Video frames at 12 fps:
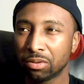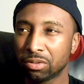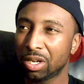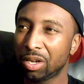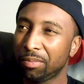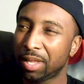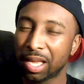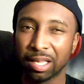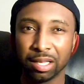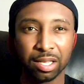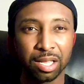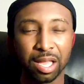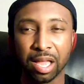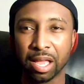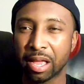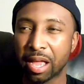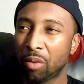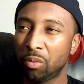So I'm like,
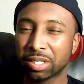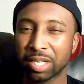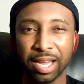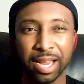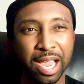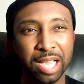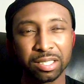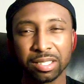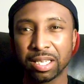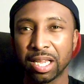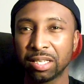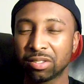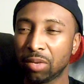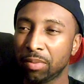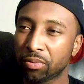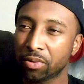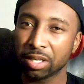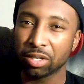I was kind of agitated, so
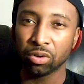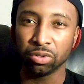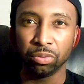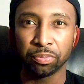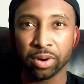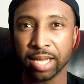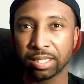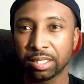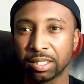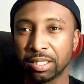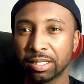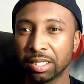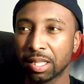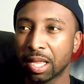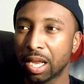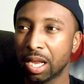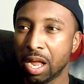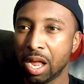I'm in practice, going through practice, and it seemed
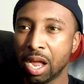like